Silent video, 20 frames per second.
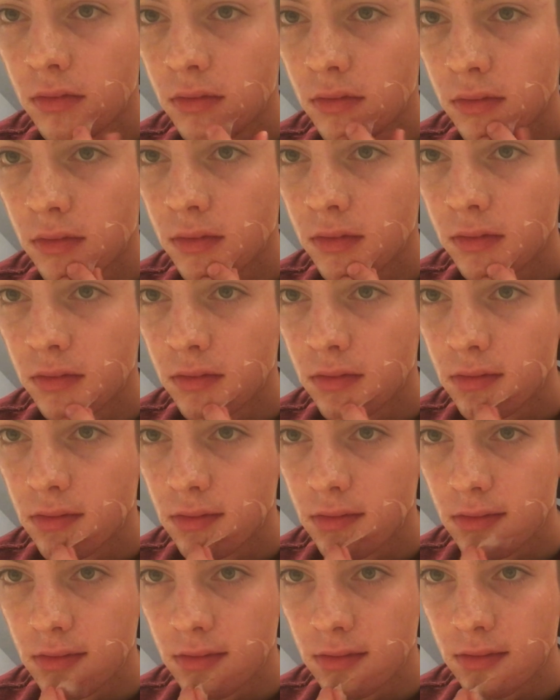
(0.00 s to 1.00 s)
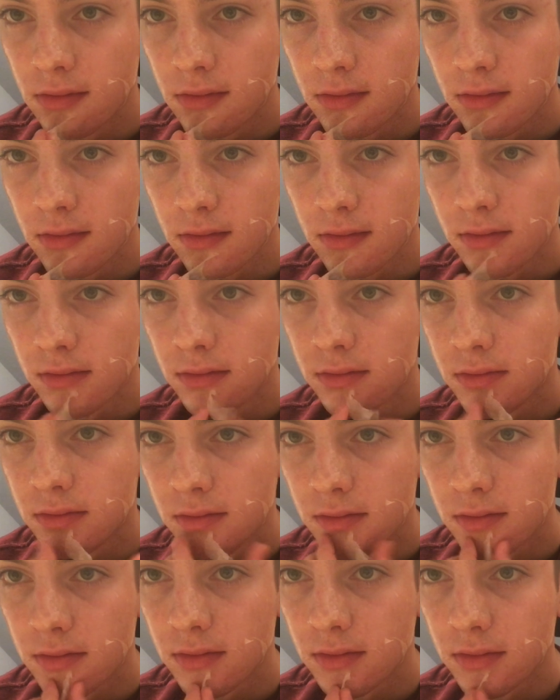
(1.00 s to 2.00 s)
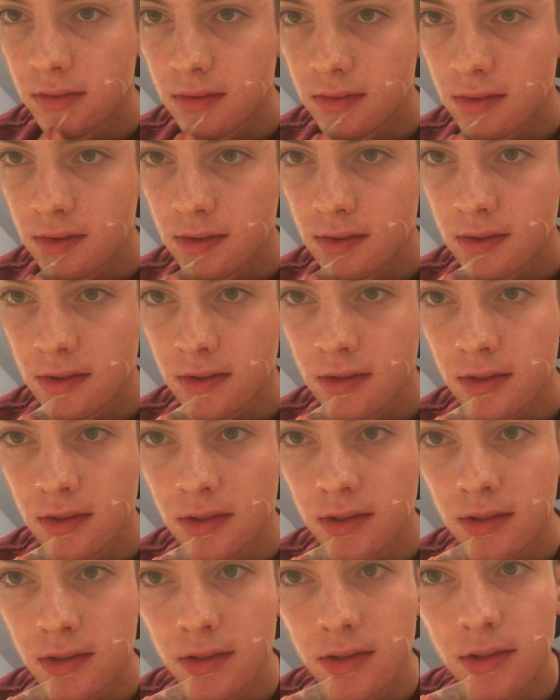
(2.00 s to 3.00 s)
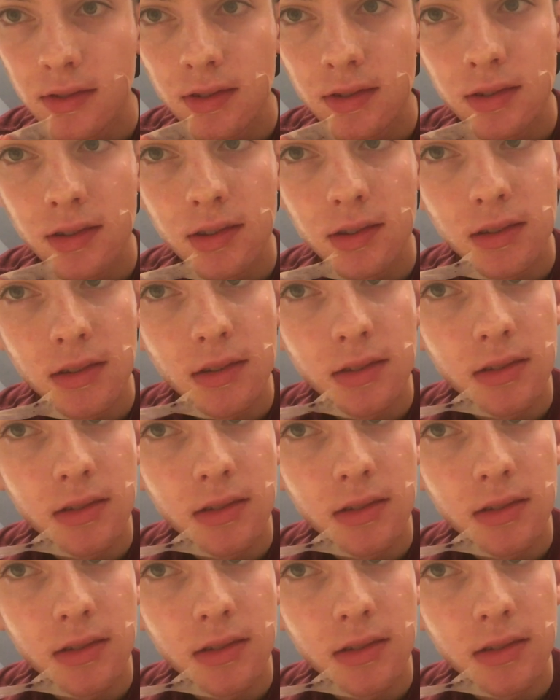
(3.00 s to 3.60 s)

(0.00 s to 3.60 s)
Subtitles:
(no one is talking)